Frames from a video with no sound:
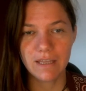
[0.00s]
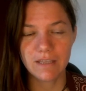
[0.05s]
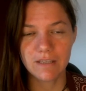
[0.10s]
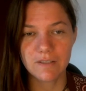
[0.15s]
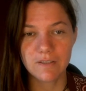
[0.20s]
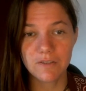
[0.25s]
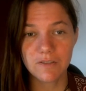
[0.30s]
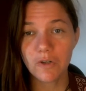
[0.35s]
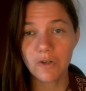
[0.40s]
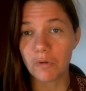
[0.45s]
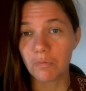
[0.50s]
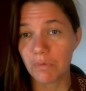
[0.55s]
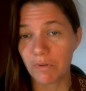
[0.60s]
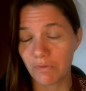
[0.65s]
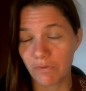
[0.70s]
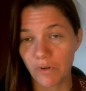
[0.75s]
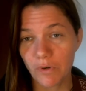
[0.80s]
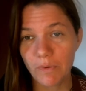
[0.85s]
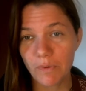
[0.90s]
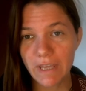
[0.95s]
So
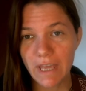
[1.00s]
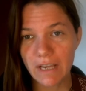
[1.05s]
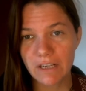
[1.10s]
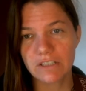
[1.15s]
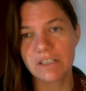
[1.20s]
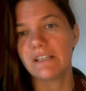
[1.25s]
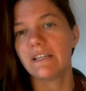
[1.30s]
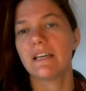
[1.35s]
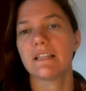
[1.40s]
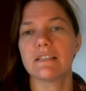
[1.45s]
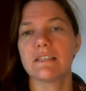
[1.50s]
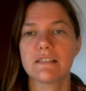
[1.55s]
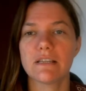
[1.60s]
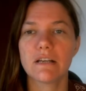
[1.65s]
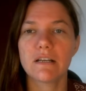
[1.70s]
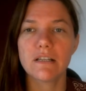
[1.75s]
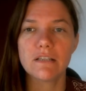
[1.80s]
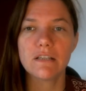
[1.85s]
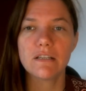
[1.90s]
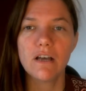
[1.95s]
before we actually get
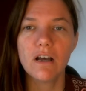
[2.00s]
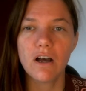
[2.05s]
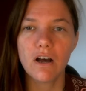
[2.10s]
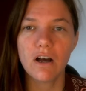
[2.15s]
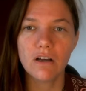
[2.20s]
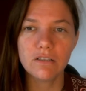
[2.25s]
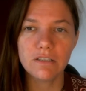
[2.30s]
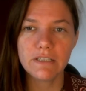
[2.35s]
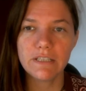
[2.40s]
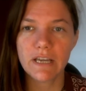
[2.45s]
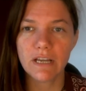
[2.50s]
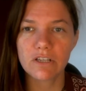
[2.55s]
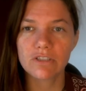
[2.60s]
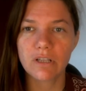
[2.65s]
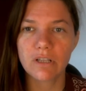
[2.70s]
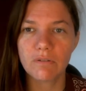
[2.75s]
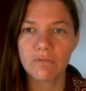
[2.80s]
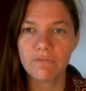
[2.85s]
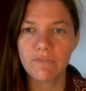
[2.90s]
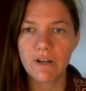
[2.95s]
started on the
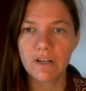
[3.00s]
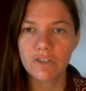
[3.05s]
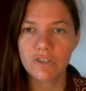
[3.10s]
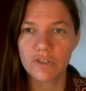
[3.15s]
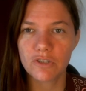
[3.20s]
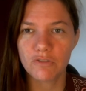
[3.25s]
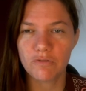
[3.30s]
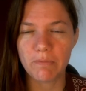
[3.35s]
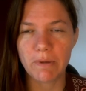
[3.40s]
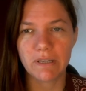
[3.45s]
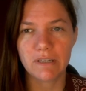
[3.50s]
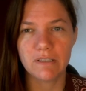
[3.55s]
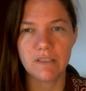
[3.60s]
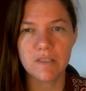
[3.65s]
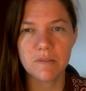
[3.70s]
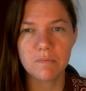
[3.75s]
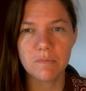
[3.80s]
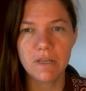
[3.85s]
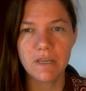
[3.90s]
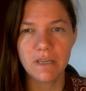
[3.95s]
actual function of
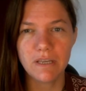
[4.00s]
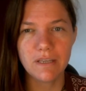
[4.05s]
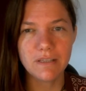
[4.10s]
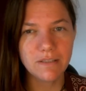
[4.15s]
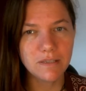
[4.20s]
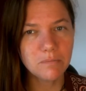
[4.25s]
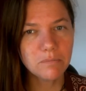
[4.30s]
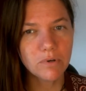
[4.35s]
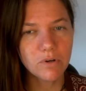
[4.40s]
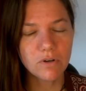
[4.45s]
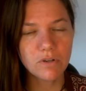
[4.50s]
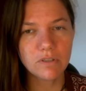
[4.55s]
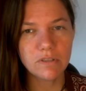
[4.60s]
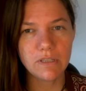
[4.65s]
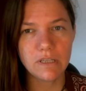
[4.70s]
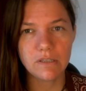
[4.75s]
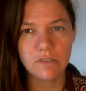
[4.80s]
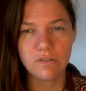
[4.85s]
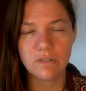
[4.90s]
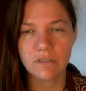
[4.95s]
mechanism, it's important
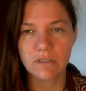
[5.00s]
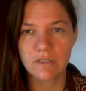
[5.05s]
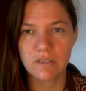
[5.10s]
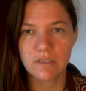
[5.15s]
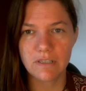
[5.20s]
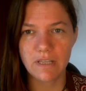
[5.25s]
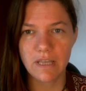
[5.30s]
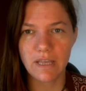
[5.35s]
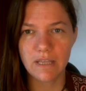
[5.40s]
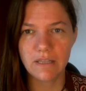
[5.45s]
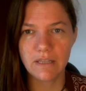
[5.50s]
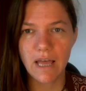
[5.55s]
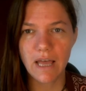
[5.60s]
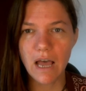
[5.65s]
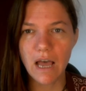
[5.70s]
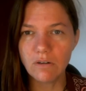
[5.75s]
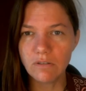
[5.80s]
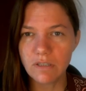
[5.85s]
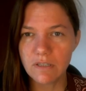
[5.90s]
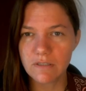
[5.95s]
that you understand
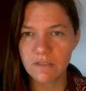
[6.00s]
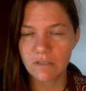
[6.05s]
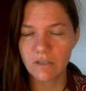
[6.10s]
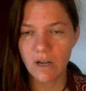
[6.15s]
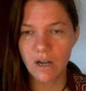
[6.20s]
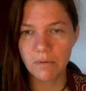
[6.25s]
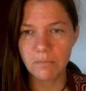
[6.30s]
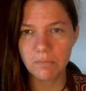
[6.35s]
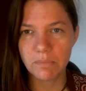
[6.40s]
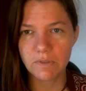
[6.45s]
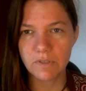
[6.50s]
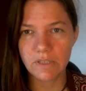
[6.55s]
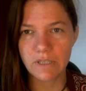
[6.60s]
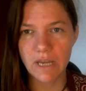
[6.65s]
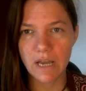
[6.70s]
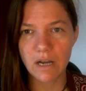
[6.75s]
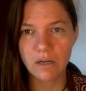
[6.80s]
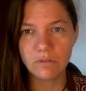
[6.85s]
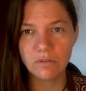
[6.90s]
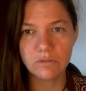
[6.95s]
how does a company,
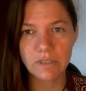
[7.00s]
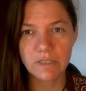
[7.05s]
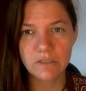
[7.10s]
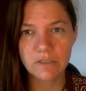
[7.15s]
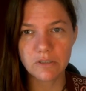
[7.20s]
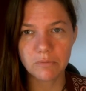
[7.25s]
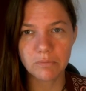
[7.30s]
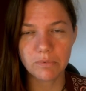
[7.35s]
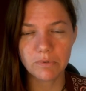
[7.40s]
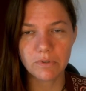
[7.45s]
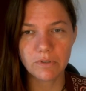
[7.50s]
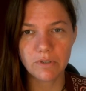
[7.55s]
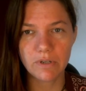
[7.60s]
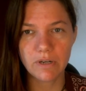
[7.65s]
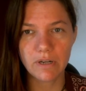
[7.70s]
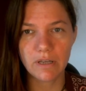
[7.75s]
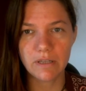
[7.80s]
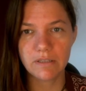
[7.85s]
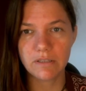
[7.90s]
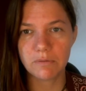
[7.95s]
how do
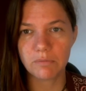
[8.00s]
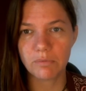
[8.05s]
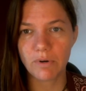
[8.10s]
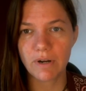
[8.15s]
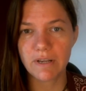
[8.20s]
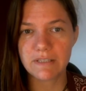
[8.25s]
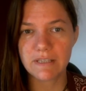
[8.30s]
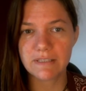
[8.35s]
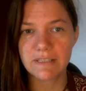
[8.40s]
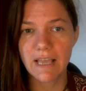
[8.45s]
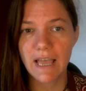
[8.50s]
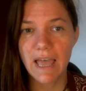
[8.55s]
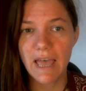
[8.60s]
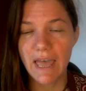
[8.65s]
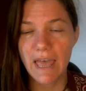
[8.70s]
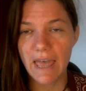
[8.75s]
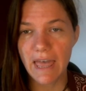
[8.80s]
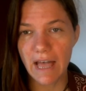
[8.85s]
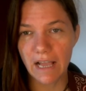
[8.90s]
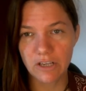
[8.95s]
enterprises
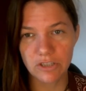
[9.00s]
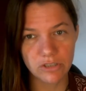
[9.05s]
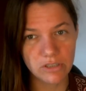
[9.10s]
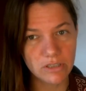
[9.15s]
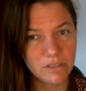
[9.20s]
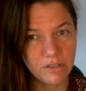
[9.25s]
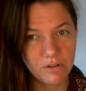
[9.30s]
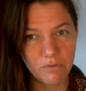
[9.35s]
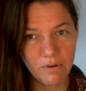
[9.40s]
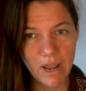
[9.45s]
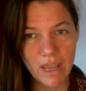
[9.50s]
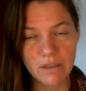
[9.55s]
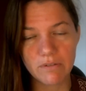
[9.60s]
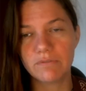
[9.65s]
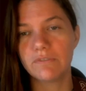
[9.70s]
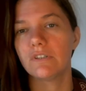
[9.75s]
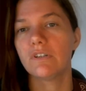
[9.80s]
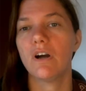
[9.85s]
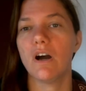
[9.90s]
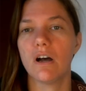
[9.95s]
actually
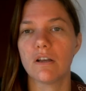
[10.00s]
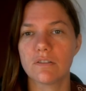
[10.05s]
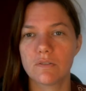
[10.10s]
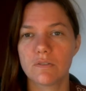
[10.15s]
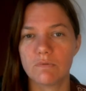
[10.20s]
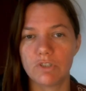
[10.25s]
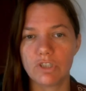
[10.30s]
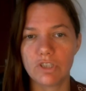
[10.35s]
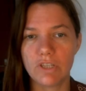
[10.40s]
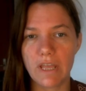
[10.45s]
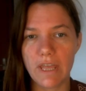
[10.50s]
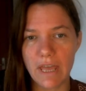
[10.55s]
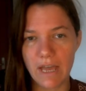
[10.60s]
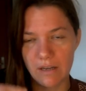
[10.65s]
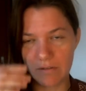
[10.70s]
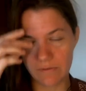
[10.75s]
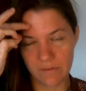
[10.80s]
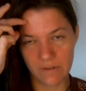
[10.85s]
derive the cost which they have.